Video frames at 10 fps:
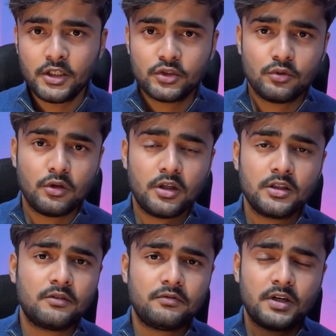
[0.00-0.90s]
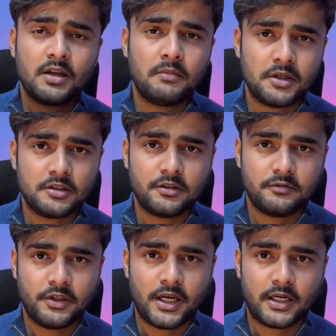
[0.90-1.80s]
So learn the fundamentals of
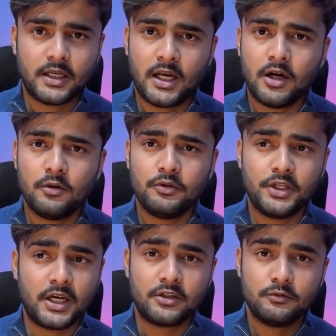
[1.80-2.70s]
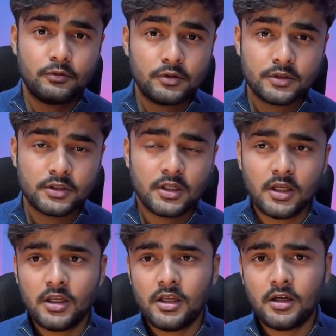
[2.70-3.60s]
React, how React works,
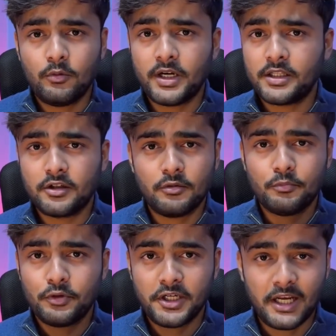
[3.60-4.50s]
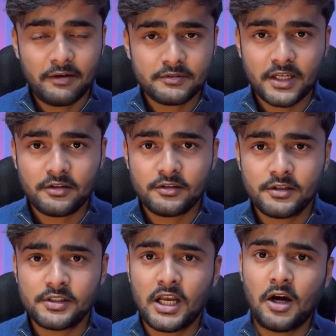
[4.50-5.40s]
what are the component life
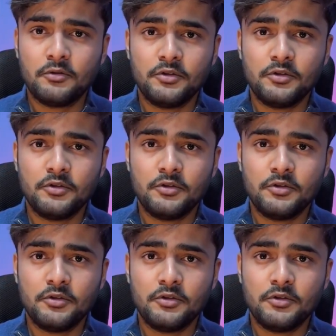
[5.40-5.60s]
cycles, how